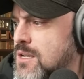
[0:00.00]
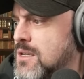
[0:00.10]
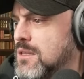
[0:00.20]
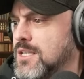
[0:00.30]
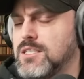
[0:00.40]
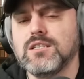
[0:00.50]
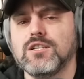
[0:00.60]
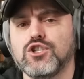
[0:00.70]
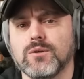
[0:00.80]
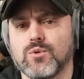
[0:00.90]
listen
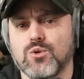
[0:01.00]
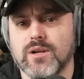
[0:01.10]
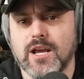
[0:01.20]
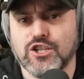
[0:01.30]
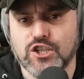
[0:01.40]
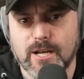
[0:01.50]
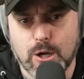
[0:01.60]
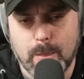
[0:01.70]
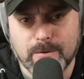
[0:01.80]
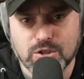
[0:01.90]
to Jim Cornette shitting
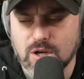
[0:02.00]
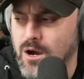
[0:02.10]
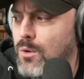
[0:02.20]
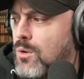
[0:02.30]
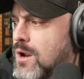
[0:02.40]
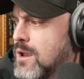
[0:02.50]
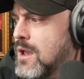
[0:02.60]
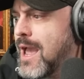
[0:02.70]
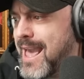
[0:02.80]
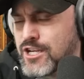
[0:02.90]
on the show,
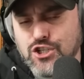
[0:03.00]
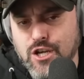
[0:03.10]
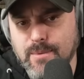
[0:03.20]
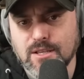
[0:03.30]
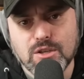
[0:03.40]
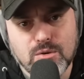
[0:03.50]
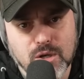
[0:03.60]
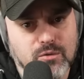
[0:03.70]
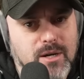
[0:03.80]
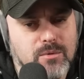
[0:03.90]
ask Jimmy, do you
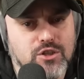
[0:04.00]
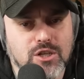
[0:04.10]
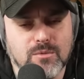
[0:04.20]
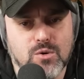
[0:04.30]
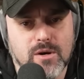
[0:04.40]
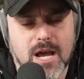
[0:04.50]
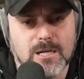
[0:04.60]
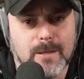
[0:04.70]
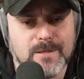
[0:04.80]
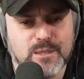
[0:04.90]
agree with Jim Cornette
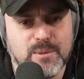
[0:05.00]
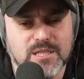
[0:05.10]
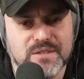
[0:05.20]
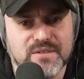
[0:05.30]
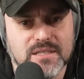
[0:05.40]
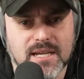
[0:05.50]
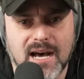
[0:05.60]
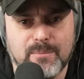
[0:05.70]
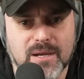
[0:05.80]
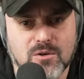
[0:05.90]
on this specific
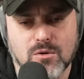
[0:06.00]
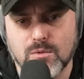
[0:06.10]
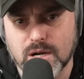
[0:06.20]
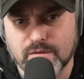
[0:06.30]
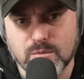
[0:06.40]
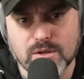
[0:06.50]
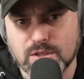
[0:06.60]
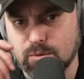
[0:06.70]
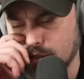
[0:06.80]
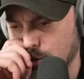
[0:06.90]
topic or whatever we're
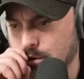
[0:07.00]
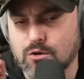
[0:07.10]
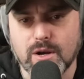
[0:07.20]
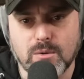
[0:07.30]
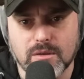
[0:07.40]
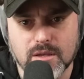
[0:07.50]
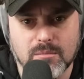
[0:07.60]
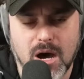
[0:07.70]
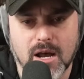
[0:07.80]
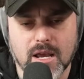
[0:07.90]
doing? Do you agree with
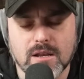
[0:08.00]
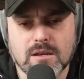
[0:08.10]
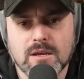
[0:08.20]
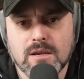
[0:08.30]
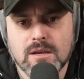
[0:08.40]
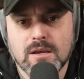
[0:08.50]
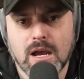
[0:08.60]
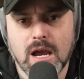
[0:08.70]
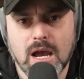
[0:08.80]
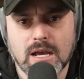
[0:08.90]
him on it?
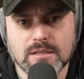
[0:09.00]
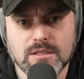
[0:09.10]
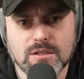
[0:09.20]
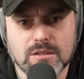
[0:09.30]
And